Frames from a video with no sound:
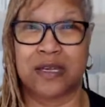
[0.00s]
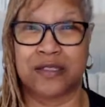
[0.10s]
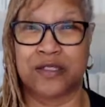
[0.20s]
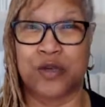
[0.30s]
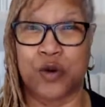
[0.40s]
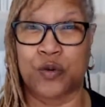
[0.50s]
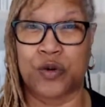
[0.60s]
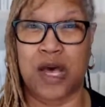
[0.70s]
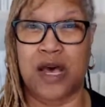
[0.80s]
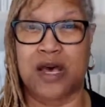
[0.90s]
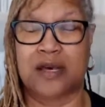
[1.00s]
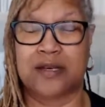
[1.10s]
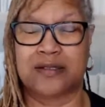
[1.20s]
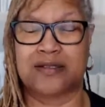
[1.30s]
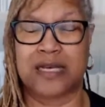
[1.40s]
you know,
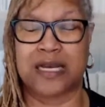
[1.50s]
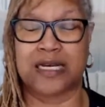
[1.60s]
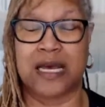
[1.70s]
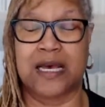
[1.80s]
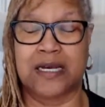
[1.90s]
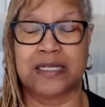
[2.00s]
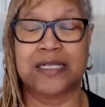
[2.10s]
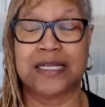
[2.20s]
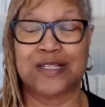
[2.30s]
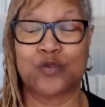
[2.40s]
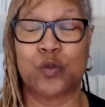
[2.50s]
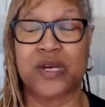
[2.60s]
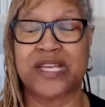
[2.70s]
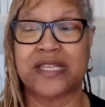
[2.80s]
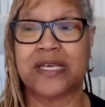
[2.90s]
uh, clicked with